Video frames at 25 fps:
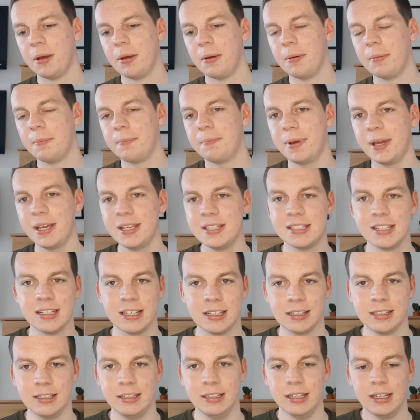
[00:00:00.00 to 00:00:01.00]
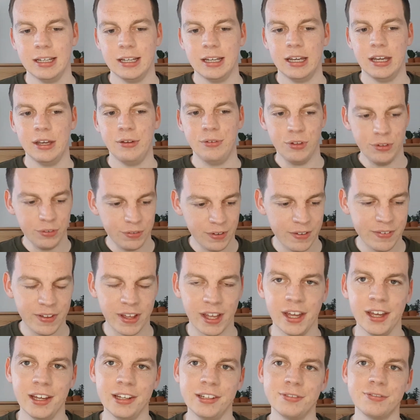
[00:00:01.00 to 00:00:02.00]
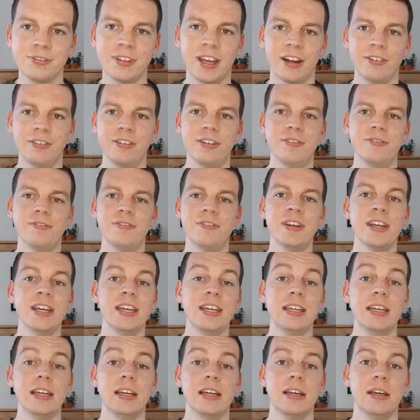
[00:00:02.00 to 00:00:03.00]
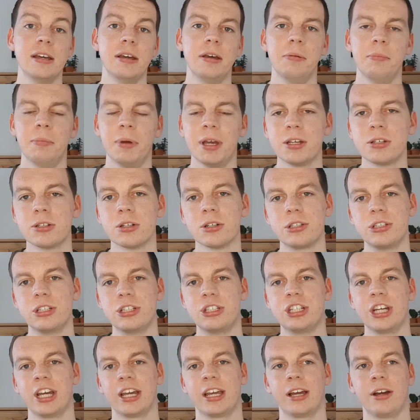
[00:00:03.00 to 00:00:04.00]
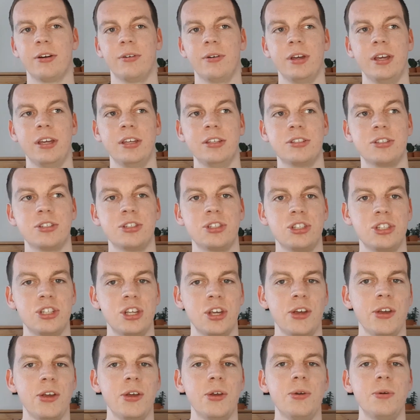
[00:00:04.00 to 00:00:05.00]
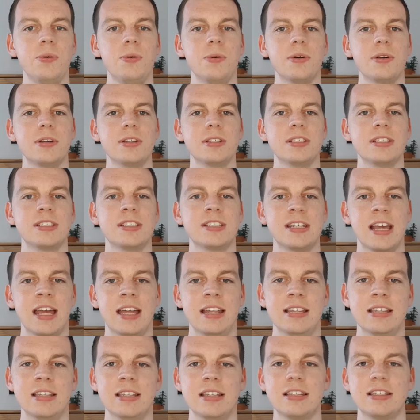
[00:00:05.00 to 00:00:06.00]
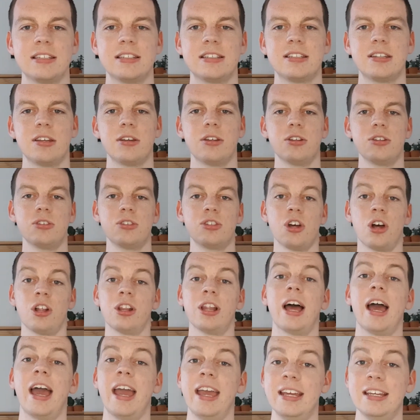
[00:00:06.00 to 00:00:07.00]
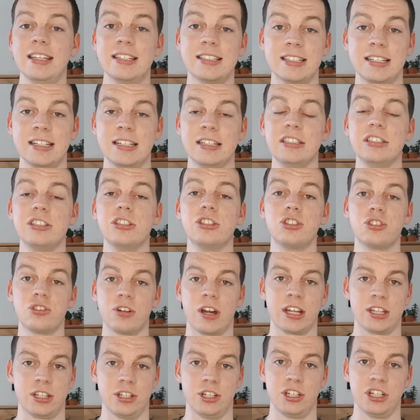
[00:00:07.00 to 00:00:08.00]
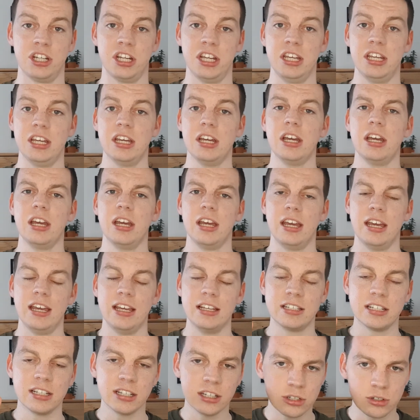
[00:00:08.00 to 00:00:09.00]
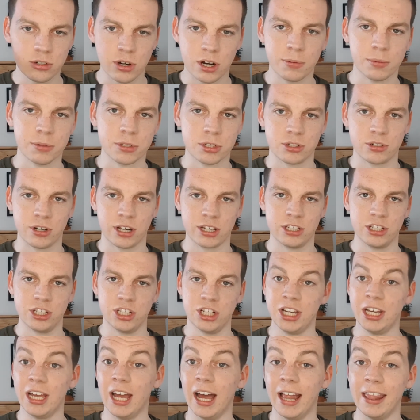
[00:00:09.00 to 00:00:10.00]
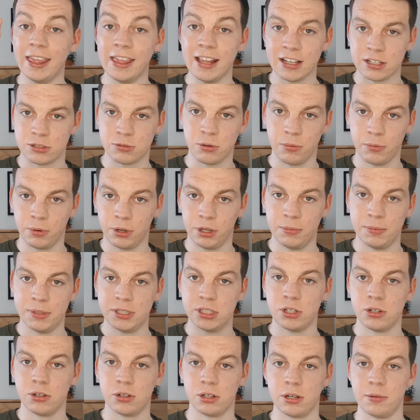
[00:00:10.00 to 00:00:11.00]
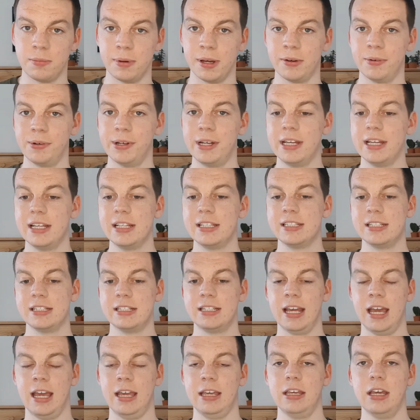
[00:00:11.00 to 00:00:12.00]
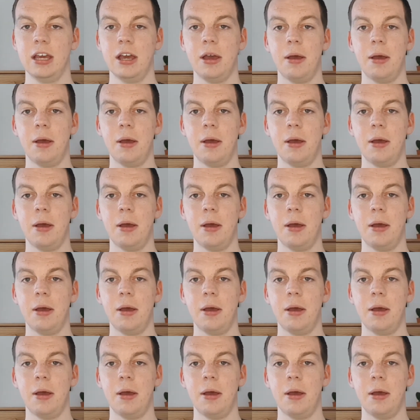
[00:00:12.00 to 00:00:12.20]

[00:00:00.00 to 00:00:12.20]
But basically, if you've ever heard of Gary Vee, make sure to check out his 2 cents, $1.80 strategy. It's an incredible strategy, and that's what we're going to be talking about today.